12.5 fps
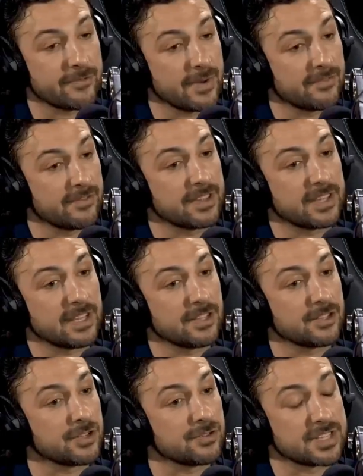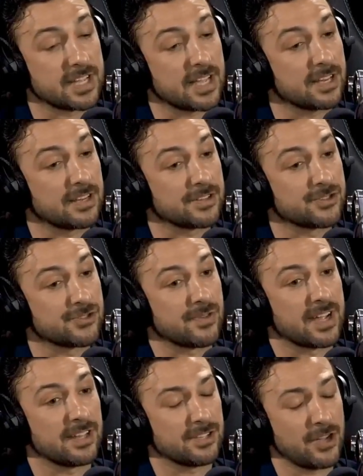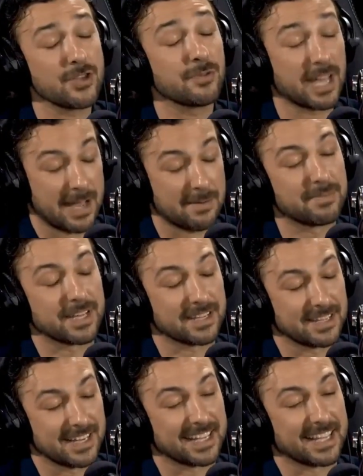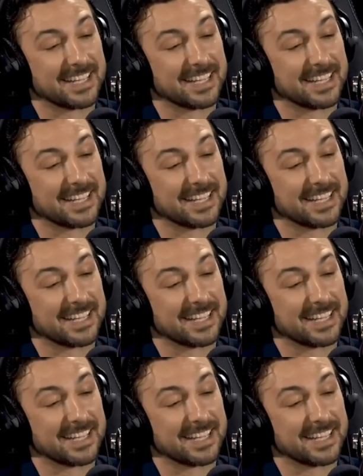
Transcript: from everything? Do you stay in a trailer? Are you camping?